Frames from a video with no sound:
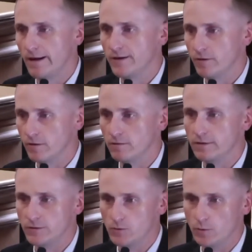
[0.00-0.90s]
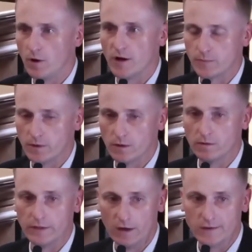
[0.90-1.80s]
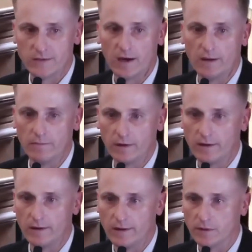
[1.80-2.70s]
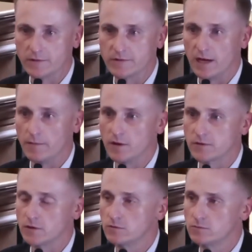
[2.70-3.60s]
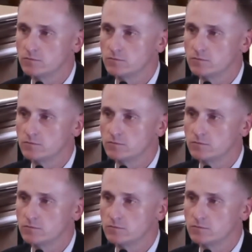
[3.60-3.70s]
You're doing hospital, ER time, and ambulance time also.